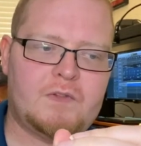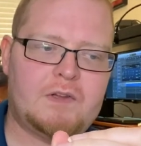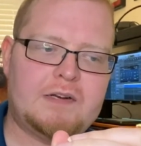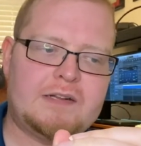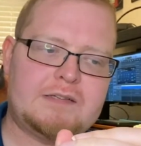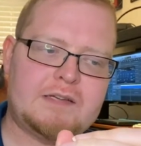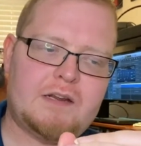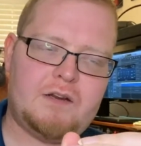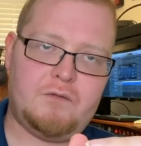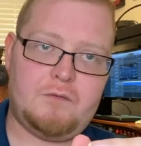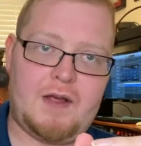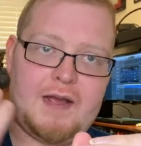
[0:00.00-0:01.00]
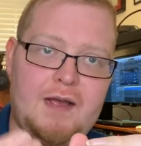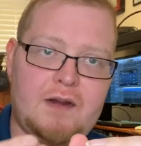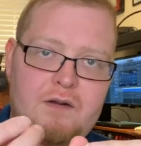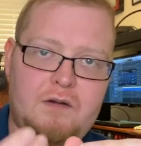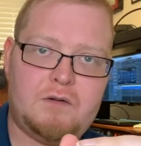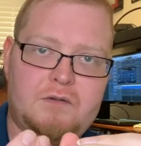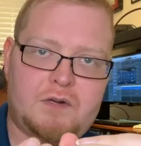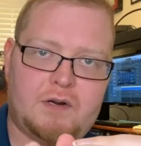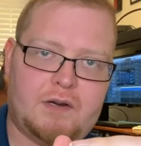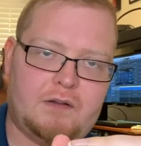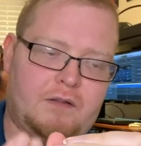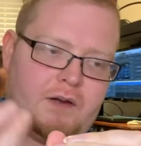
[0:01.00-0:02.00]
Let's say you add a neutron
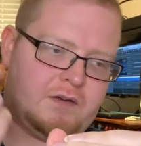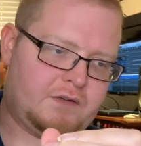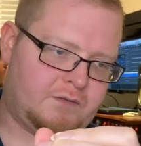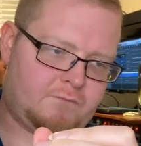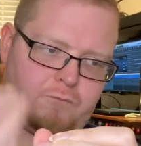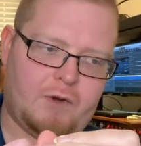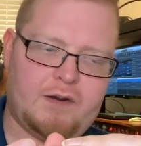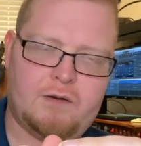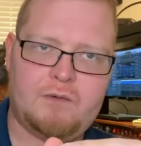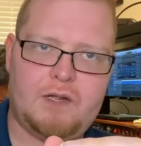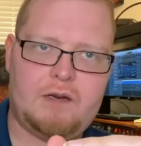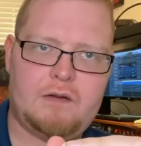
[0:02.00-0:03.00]
in there just randomly,